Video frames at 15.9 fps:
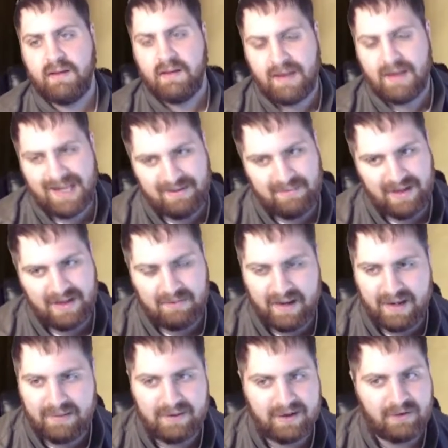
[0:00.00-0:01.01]
It
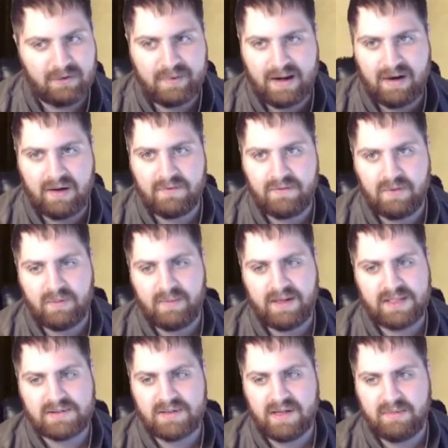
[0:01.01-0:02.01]
may be overpowerful. It may
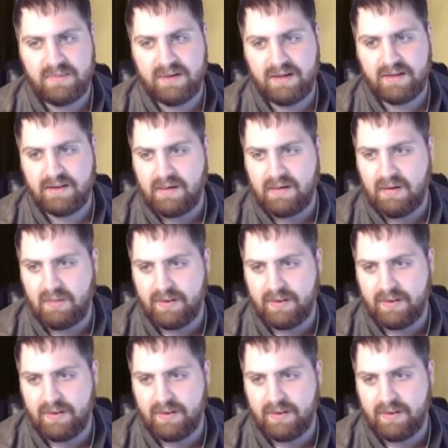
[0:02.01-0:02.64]
just not be anything at all.